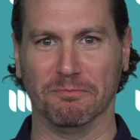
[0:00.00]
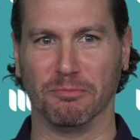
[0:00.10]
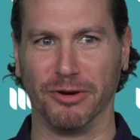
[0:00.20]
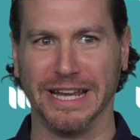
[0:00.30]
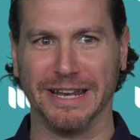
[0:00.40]

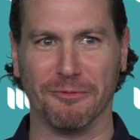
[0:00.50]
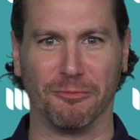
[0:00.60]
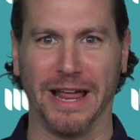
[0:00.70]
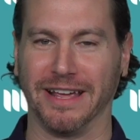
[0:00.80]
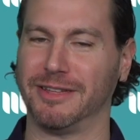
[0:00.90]
Brin
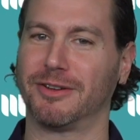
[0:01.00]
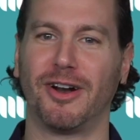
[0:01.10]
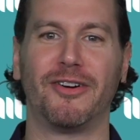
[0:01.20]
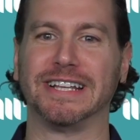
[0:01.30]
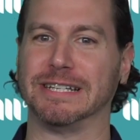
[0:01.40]
Rank. You
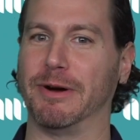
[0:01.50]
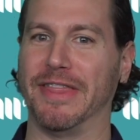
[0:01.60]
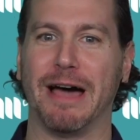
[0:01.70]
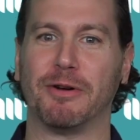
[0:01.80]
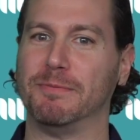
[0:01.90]
can already see why
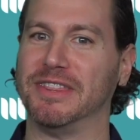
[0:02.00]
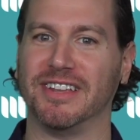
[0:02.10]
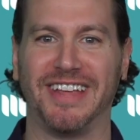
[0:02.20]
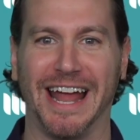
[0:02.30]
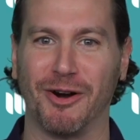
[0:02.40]
that would have been
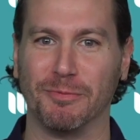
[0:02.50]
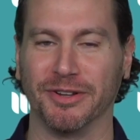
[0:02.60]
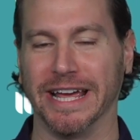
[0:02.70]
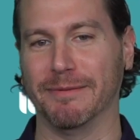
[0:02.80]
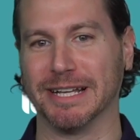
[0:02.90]
the
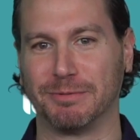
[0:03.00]
terrible name.